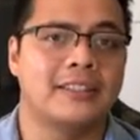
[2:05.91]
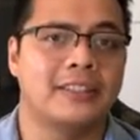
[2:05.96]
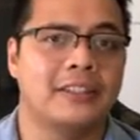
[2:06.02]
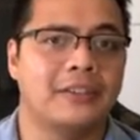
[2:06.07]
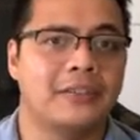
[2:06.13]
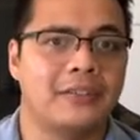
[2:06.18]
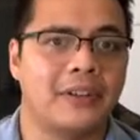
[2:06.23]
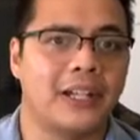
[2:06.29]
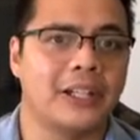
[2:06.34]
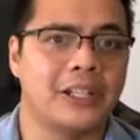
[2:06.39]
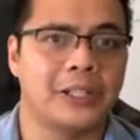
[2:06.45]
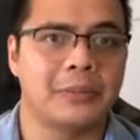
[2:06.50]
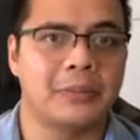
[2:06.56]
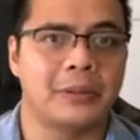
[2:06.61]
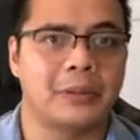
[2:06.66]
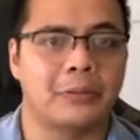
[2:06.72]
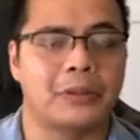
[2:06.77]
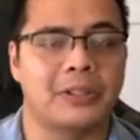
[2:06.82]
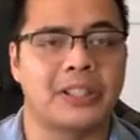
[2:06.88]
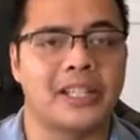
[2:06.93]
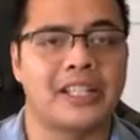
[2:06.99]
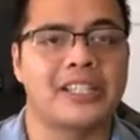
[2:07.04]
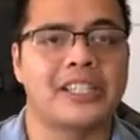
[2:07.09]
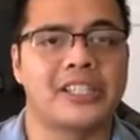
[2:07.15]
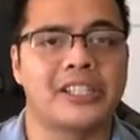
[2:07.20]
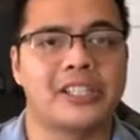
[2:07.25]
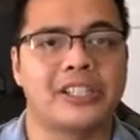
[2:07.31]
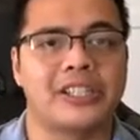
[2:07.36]
develop a
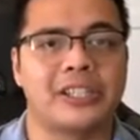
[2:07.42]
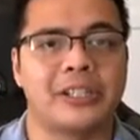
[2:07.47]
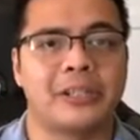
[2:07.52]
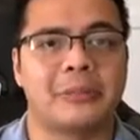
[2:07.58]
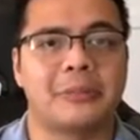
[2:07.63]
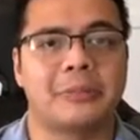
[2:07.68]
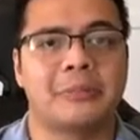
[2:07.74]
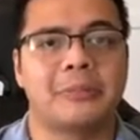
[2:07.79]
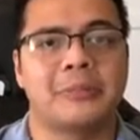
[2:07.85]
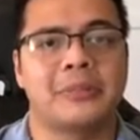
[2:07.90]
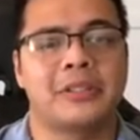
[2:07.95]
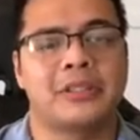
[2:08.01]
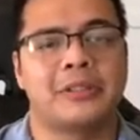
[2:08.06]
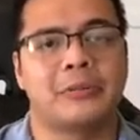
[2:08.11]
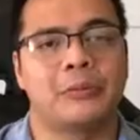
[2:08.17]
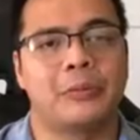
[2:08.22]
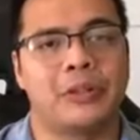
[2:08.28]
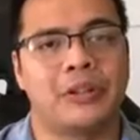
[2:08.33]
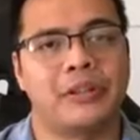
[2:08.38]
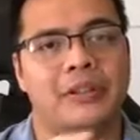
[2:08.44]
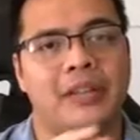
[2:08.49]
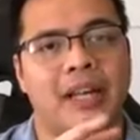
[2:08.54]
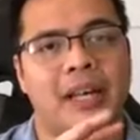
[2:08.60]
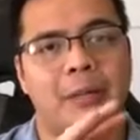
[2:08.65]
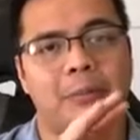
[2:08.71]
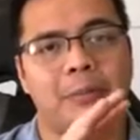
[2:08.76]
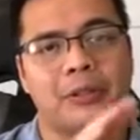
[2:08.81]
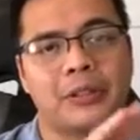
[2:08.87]
relationship with
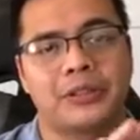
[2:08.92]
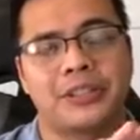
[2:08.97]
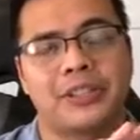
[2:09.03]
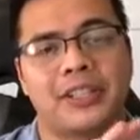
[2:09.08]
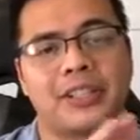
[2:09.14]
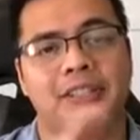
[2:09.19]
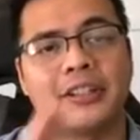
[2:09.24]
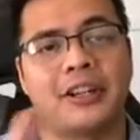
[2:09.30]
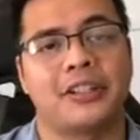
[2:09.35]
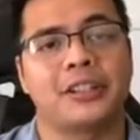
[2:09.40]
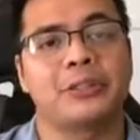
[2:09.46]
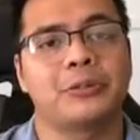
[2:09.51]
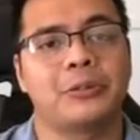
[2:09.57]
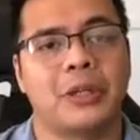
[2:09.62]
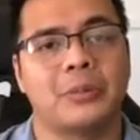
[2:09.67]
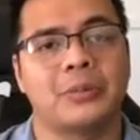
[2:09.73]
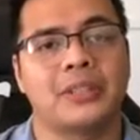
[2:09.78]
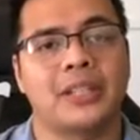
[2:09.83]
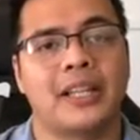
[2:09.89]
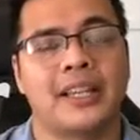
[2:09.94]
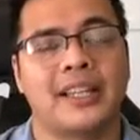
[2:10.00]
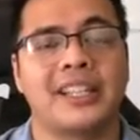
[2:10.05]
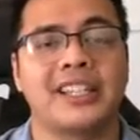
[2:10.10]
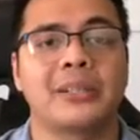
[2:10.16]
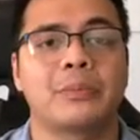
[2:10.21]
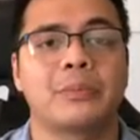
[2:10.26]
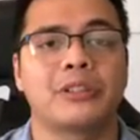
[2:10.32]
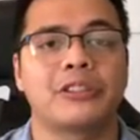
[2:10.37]
that person that's on your website,
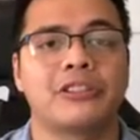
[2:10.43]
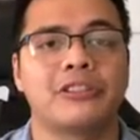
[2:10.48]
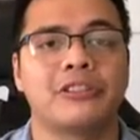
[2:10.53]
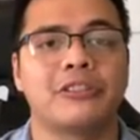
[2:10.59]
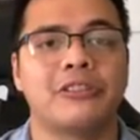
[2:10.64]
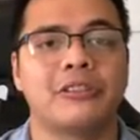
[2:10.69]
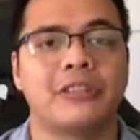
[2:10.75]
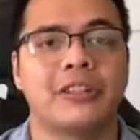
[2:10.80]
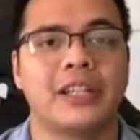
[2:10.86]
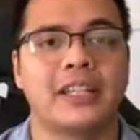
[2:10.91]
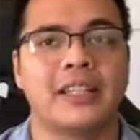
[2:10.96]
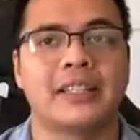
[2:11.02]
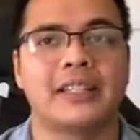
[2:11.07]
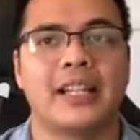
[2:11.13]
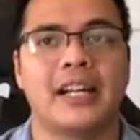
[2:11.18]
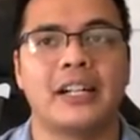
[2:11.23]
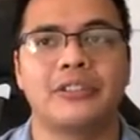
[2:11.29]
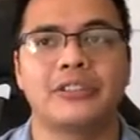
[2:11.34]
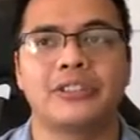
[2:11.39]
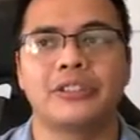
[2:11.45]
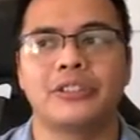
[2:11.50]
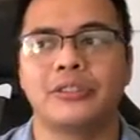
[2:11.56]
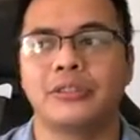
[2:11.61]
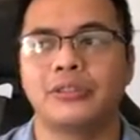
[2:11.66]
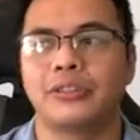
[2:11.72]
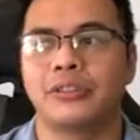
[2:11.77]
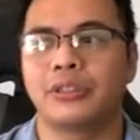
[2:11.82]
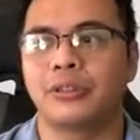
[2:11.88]
and number two, it allows
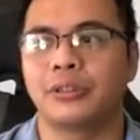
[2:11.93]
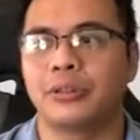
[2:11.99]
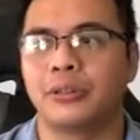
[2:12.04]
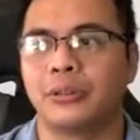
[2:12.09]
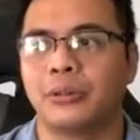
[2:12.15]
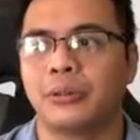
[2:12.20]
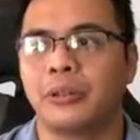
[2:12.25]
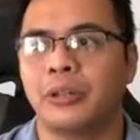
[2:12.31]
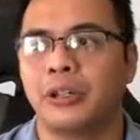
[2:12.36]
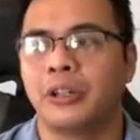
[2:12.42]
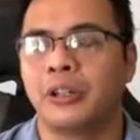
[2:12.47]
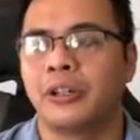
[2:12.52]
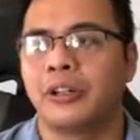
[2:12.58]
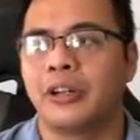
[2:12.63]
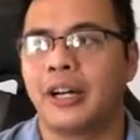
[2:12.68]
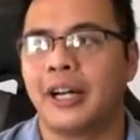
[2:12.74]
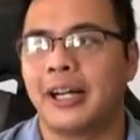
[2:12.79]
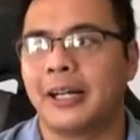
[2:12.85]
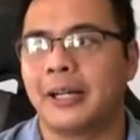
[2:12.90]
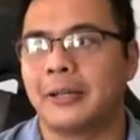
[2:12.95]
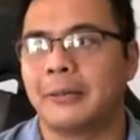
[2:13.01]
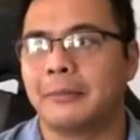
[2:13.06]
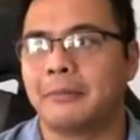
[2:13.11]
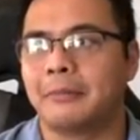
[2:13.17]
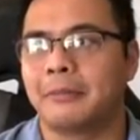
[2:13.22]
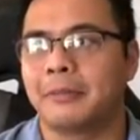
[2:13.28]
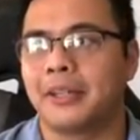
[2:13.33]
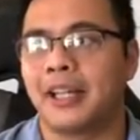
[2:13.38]
you to
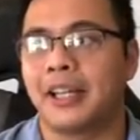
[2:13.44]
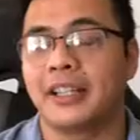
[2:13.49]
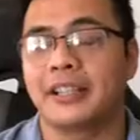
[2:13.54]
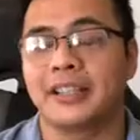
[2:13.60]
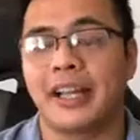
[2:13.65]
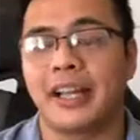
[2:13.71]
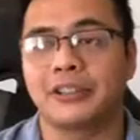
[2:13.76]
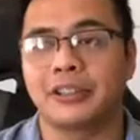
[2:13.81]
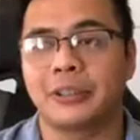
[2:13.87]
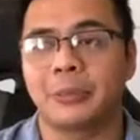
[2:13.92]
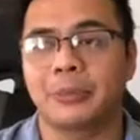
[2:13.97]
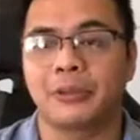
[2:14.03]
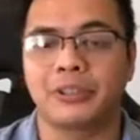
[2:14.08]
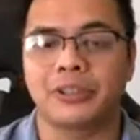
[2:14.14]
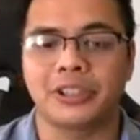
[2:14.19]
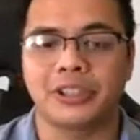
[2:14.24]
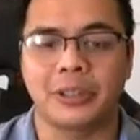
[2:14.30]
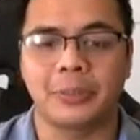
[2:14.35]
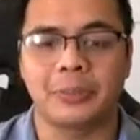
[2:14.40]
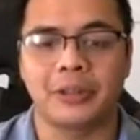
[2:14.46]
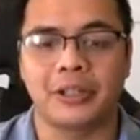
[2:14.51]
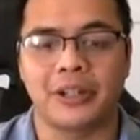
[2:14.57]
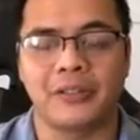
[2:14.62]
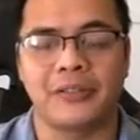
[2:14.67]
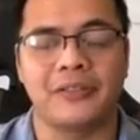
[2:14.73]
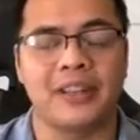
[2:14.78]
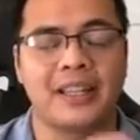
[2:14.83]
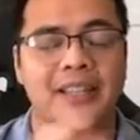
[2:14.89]
it allows the person to put
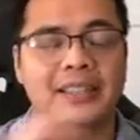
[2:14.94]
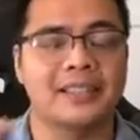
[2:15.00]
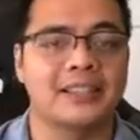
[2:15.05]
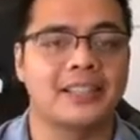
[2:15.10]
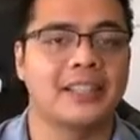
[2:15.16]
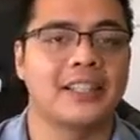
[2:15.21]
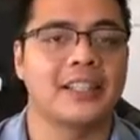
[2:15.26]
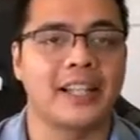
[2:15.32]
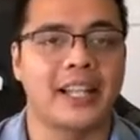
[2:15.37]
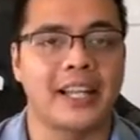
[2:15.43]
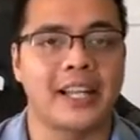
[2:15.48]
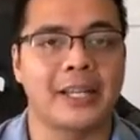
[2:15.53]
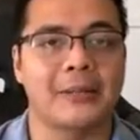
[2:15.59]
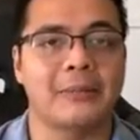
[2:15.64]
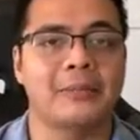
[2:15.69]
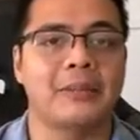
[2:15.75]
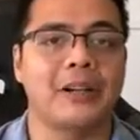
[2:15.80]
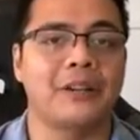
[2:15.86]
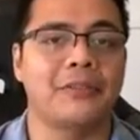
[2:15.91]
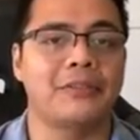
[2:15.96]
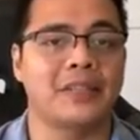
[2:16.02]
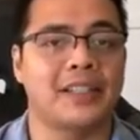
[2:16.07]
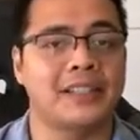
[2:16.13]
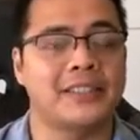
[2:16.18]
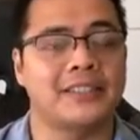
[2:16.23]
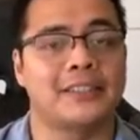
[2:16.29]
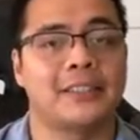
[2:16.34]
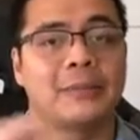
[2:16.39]
a face to the name, a
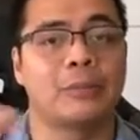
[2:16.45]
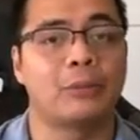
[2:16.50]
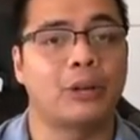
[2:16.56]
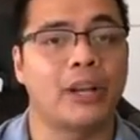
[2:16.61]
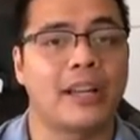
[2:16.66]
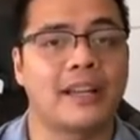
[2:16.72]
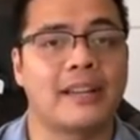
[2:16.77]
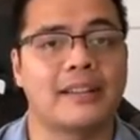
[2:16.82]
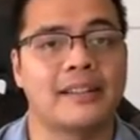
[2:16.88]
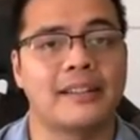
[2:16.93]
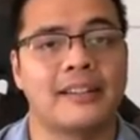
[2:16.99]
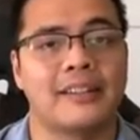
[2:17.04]
face to the brand,